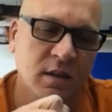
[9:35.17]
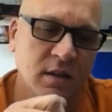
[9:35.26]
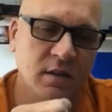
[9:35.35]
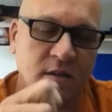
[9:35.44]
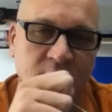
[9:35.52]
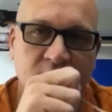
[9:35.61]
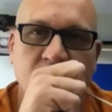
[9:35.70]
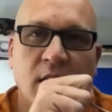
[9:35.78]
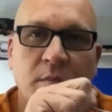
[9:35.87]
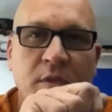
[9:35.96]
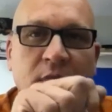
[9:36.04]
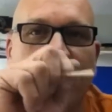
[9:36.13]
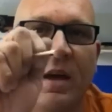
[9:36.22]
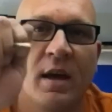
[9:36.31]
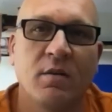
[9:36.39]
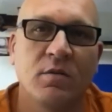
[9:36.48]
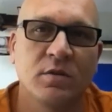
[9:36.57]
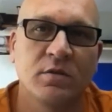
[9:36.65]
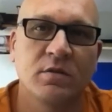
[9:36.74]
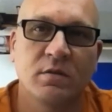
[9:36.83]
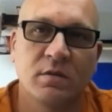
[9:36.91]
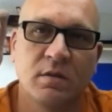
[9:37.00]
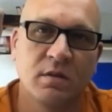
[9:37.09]
and then on the top,
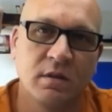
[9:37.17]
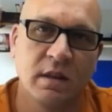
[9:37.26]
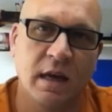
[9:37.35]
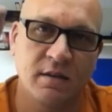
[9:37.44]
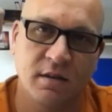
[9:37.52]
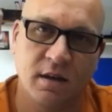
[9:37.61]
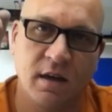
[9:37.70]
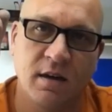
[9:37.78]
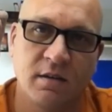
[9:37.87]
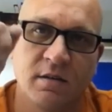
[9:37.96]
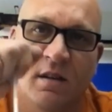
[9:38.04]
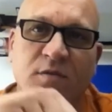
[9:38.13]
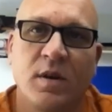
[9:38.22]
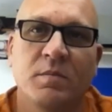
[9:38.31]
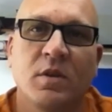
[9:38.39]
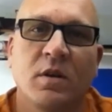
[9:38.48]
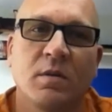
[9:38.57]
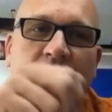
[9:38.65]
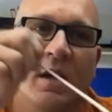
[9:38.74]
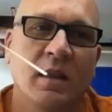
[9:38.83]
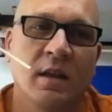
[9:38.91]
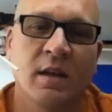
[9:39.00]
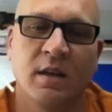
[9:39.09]
that's the kind of stuff I'm talking
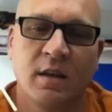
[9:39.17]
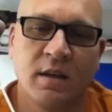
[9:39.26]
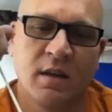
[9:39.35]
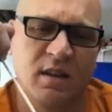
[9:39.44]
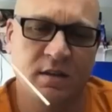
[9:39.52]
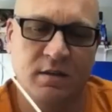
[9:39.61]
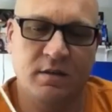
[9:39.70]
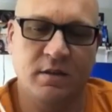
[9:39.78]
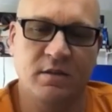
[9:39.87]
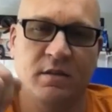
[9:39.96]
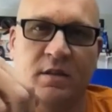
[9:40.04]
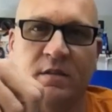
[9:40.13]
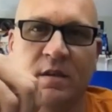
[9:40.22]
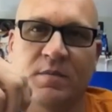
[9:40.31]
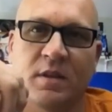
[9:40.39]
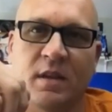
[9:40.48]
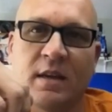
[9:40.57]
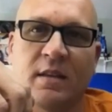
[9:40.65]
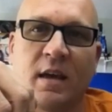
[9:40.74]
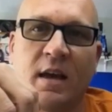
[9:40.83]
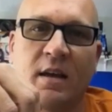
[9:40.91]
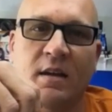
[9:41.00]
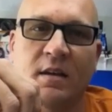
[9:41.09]
about. I like, you see something like
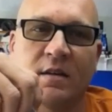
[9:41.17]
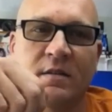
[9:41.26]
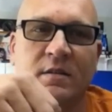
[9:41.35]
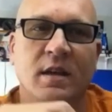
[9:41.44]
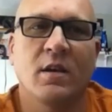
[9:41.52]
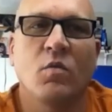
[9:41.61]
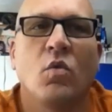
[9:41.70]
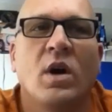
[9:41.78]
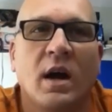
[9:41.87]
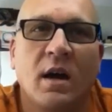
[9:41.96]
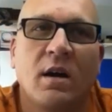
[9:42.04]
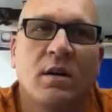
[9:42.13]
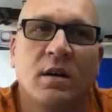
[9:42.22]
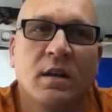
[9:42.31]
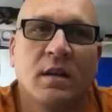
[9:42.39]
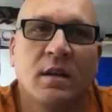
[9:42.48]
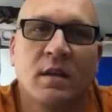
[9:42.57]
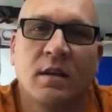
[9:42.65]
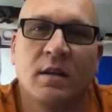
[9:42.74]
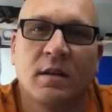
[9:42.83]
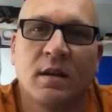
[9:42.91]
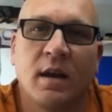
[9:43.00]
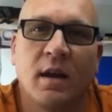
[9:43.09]
that, and it's like, wow,
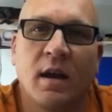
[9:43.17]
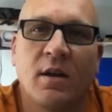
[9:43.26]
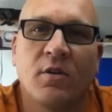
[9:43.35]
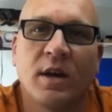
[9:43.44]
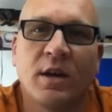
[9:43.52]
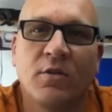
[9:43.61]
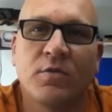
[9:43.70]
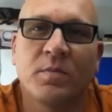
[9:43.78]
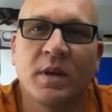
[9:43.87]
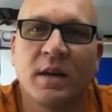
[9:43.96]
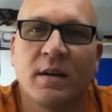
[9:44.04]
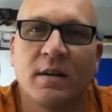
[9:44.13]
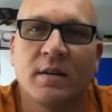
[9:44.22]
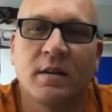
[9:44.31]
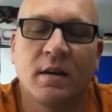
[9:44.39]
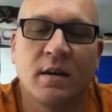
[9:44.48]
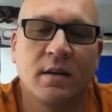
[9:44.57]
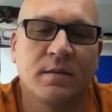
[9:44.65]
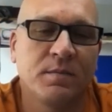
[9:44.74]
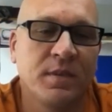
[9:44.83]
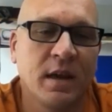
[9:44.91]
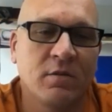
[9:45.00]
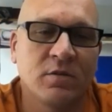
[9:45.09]
how do I go from there?
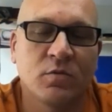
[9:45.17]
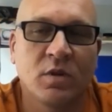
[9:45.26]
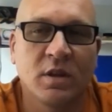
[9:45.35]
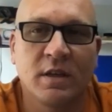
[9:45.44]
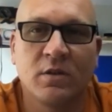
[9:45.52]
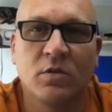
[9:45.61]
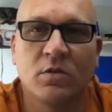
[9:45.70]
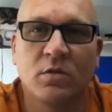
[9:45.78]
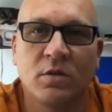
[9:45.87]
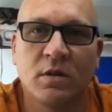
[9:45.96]
That was really cool.